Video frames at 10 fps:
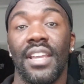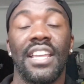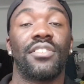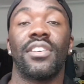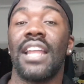
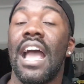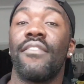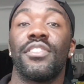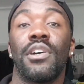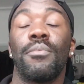it's going to
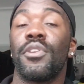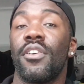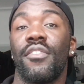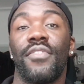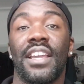have a
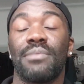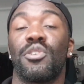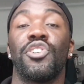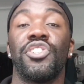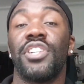domino effect,
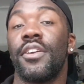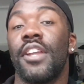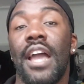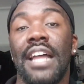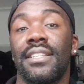because you don't
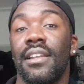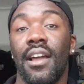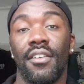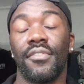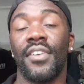know how to
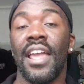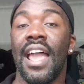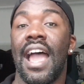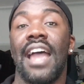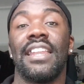love.
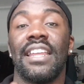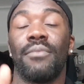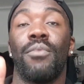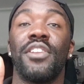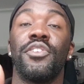And
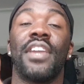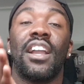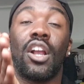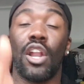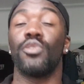then when you
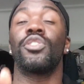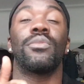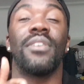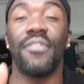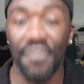get close
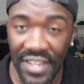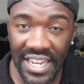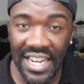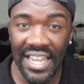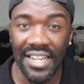to a
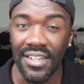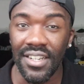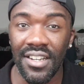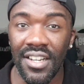feeling,